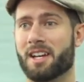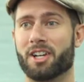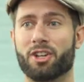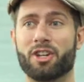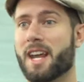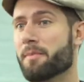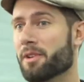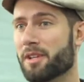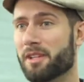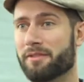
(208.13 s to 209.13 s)
a good
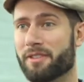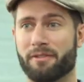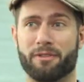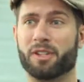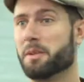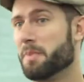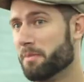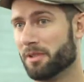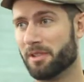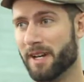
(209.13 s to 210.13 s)
neighborhood of, of, friendly
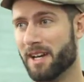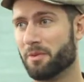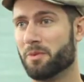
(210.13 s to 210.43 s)
people around.